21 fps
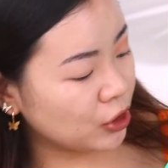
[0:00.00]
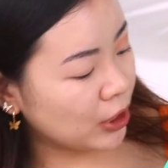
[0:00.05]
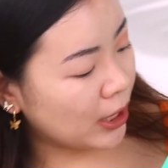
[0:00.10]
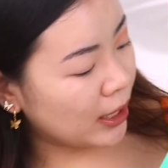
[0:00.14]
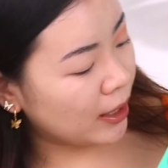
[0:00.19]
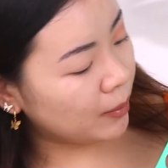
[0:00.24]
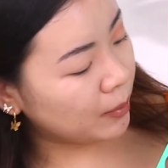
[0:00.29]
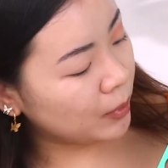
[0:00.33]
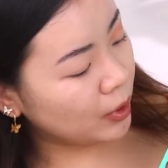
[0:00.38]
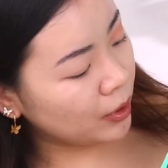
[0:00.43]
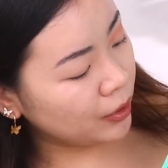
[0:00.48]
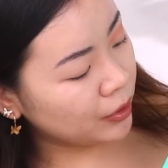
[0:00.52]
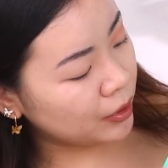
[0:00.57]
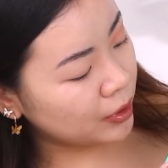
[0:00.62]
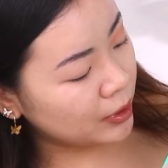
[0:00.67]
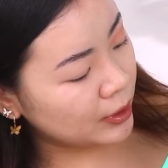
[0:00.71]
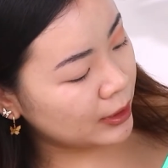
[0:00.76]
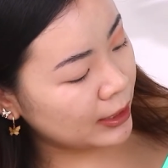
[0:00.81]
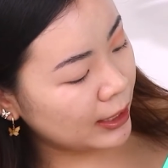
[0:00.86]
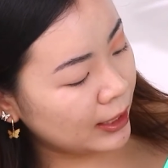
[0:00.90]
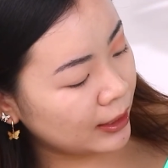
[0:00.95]
I'm going to
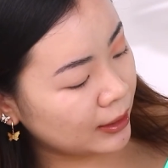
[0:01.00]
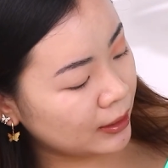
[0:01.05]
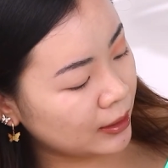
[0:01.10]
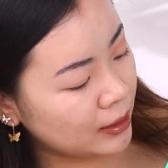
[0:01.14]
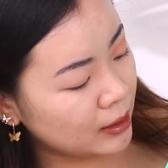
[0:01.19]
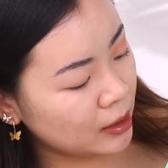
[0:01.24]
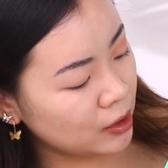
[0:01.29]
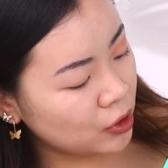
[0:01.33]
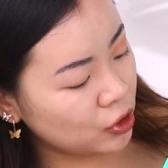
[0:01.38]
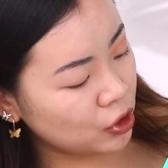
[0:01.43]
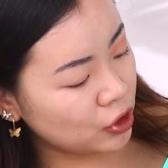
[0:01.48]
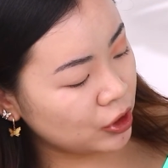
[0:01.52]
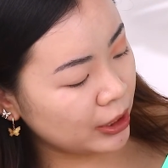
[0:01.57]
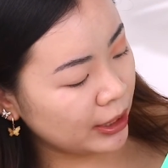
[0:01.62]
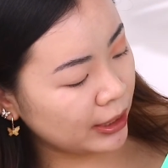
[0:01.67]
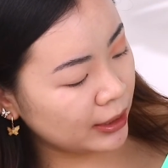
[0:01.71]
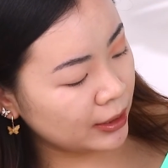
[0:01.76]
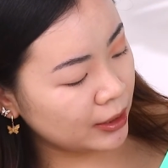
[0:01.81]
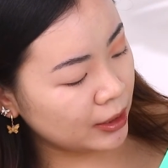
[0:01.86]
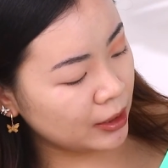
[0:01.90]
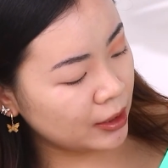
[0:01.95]
take this
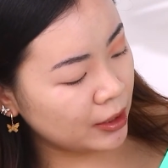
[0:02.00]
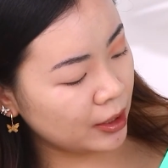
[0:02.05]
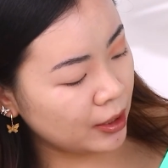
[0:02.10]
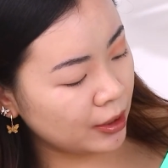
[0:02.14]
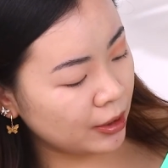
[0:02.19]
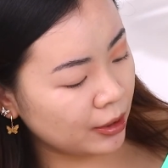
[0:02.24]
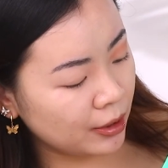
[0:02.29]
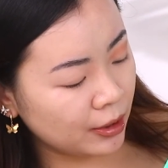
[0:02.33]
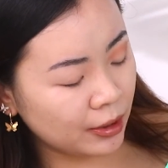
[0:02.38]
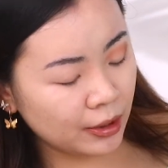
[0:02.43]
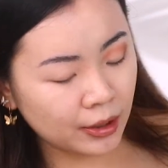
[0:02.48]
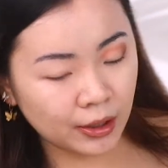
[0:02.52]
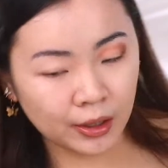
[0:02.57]
shade here